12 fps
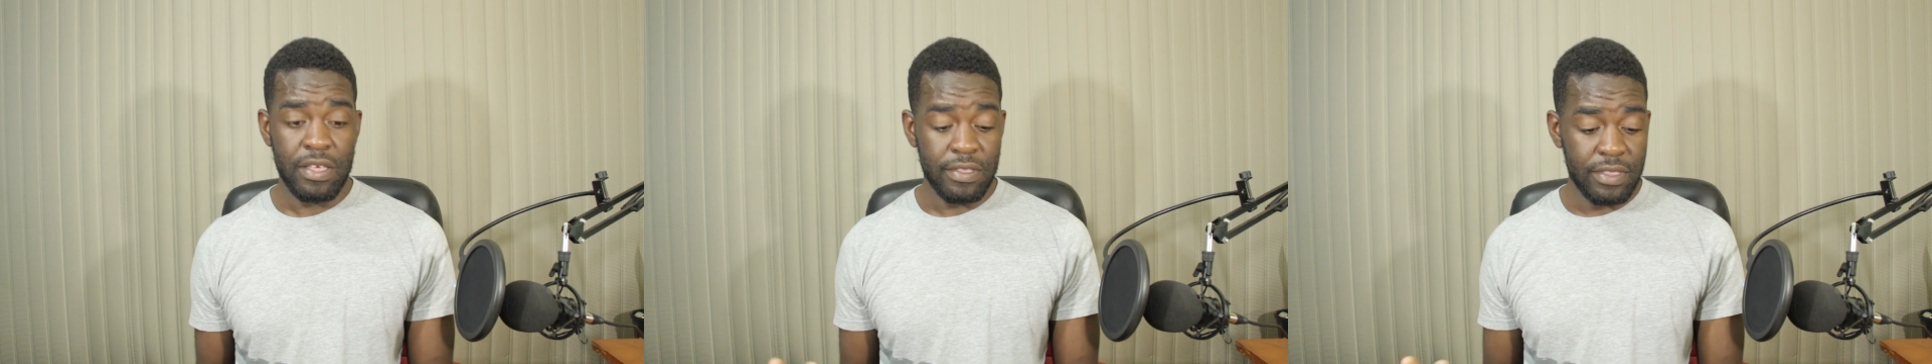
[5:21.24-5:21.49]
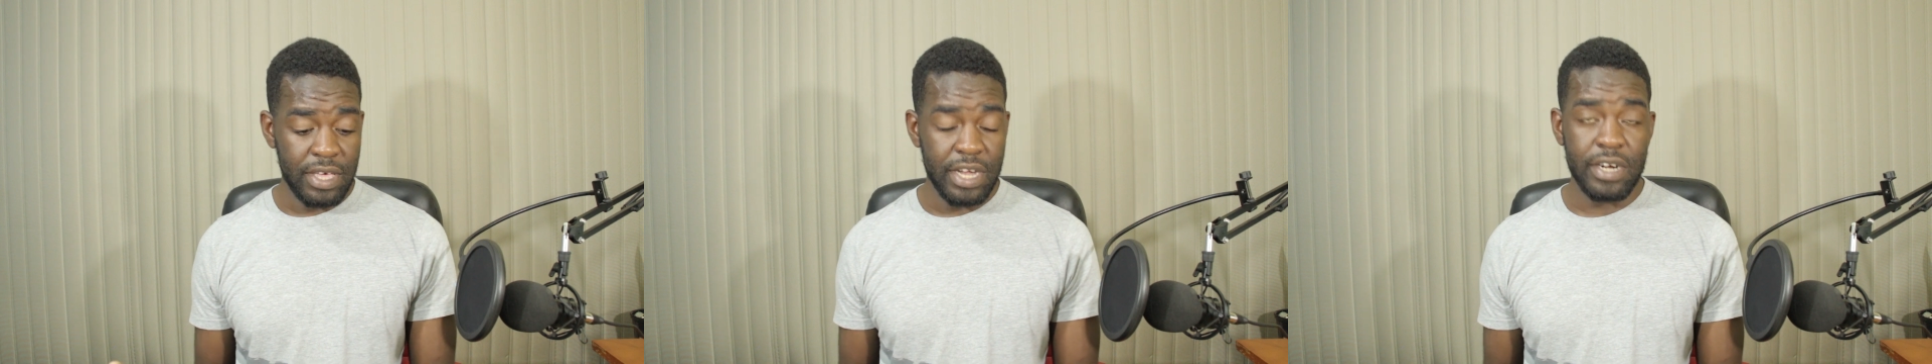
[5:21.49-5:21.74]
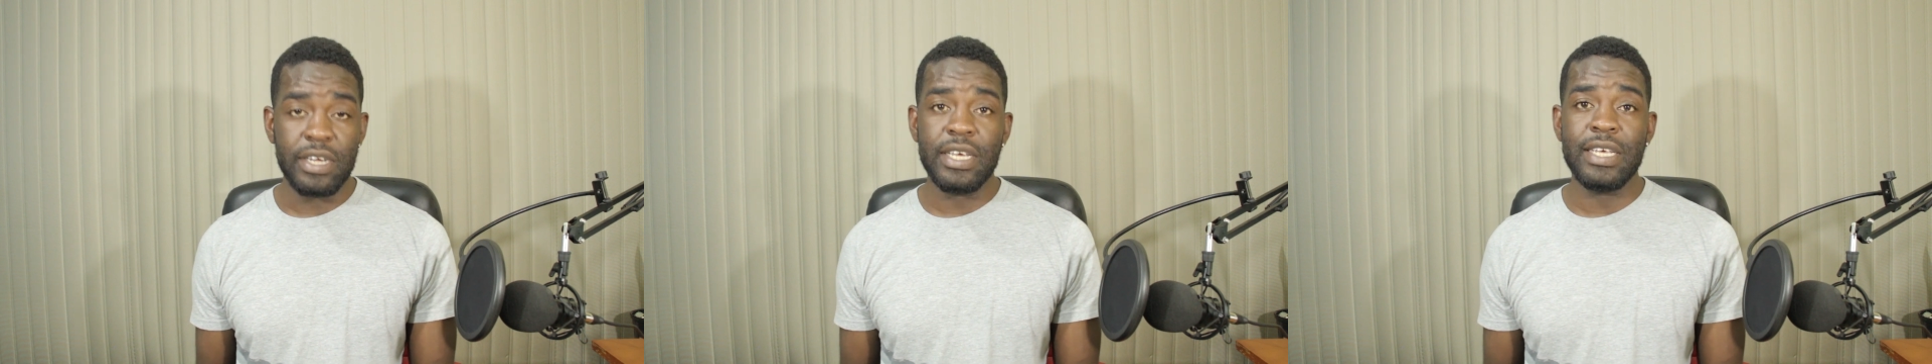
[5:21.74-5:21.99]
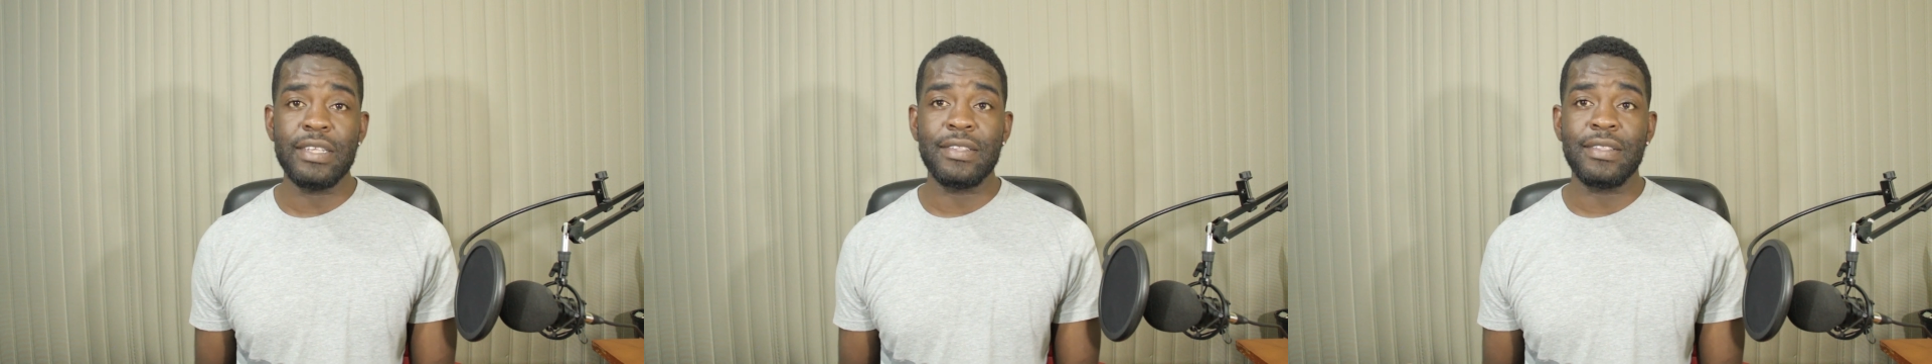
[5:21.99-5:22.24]
there
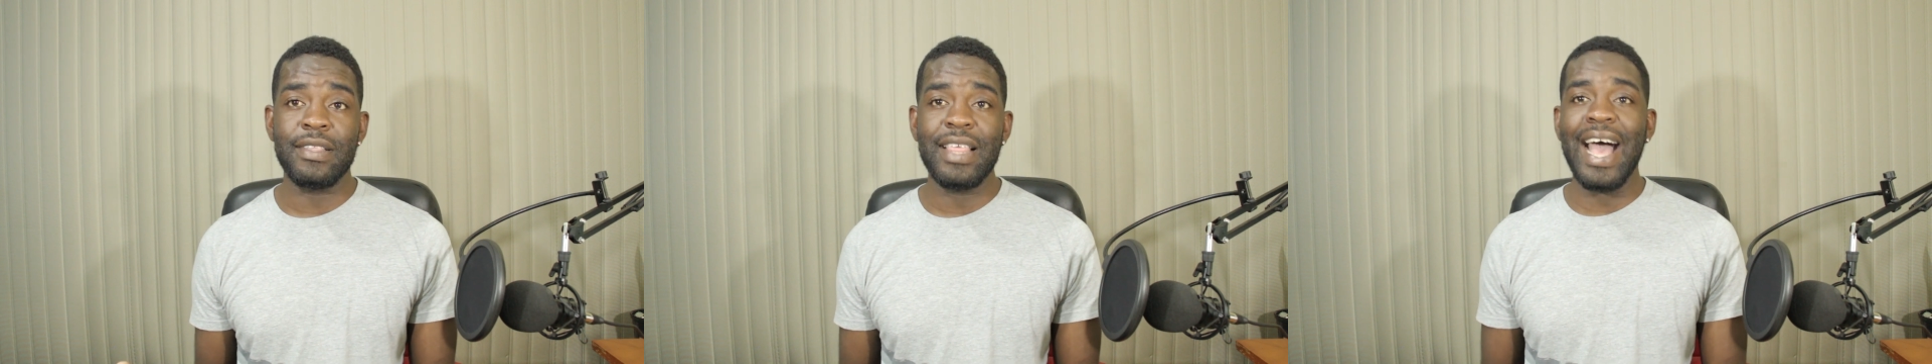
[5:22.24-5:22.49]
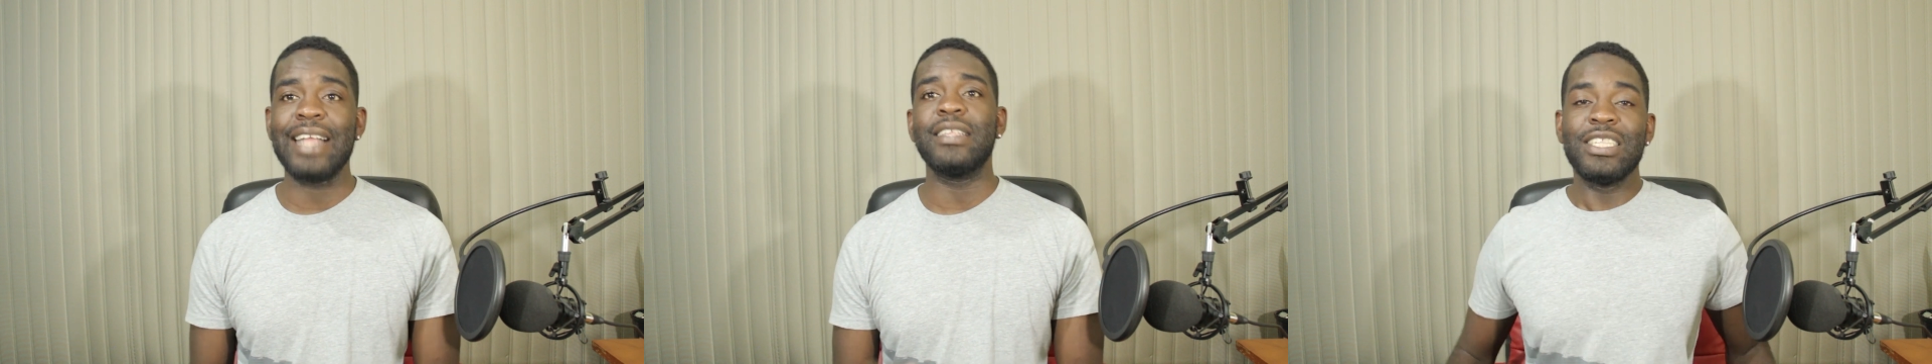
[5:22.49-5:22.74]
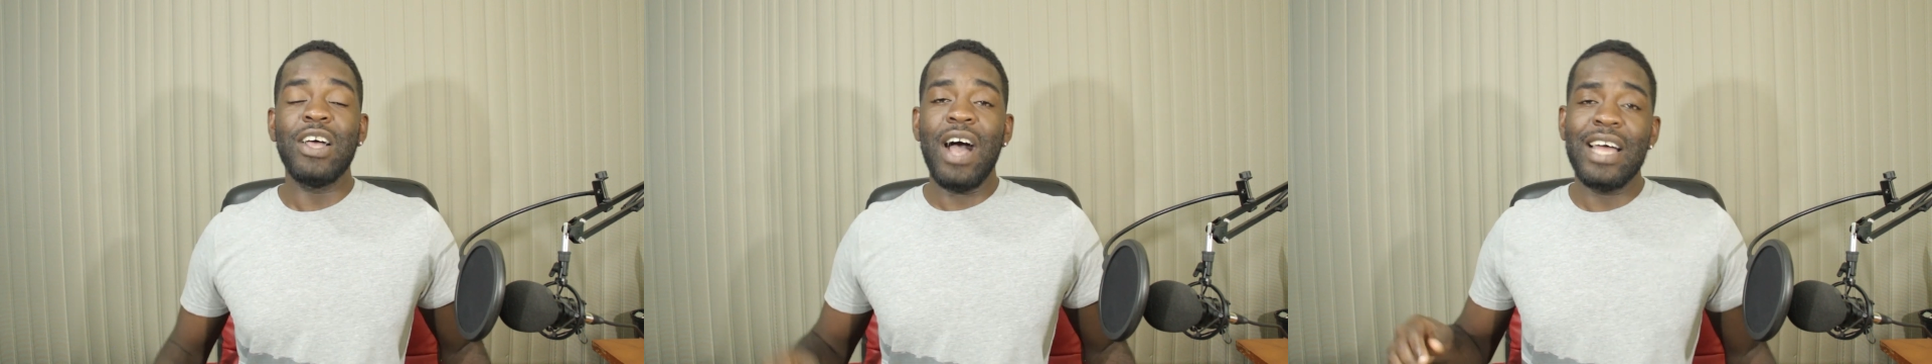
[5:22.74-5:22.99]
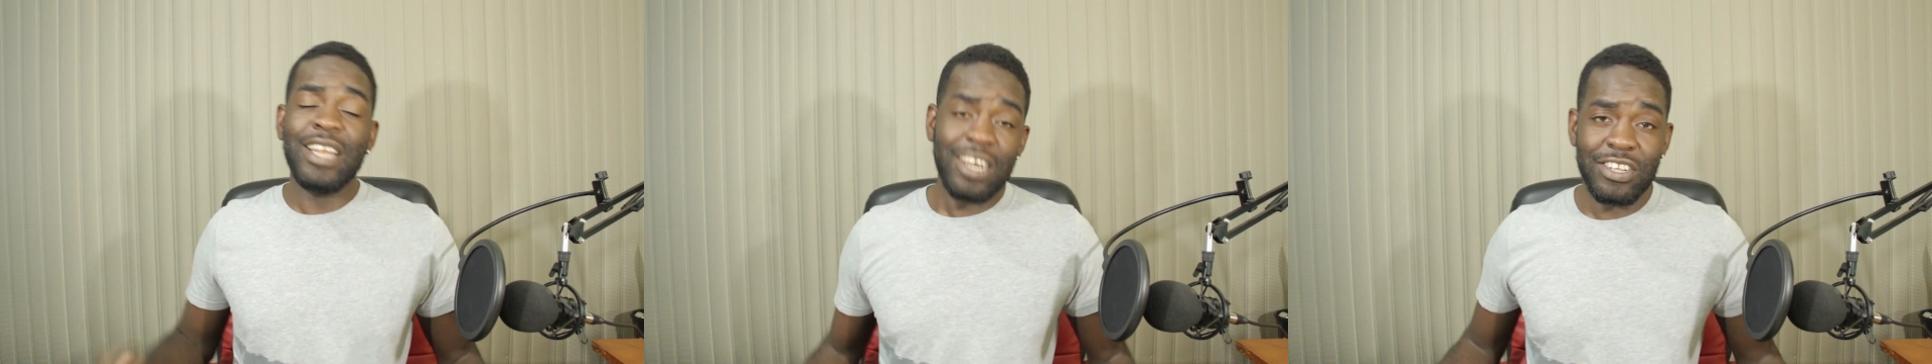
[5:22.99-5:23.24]
is that. So
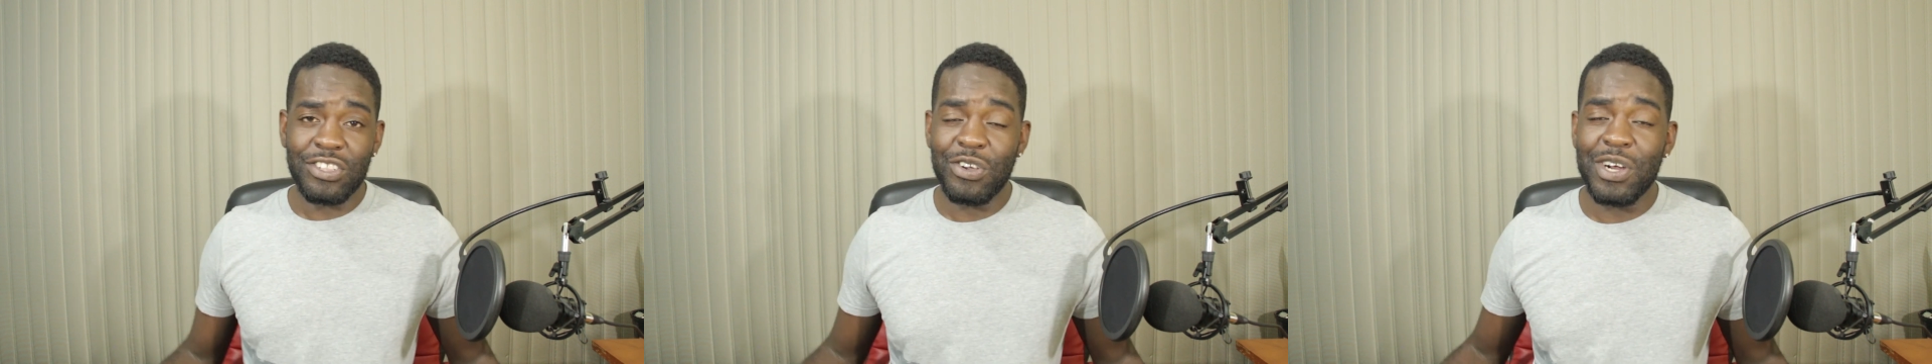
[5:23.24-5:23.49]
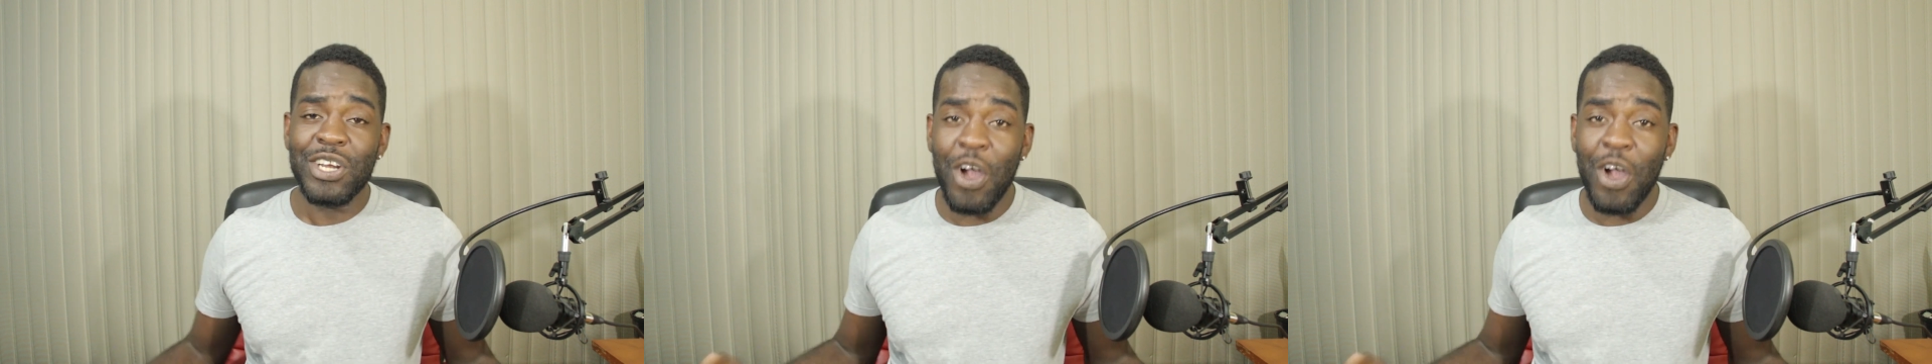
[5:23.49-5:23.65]
another story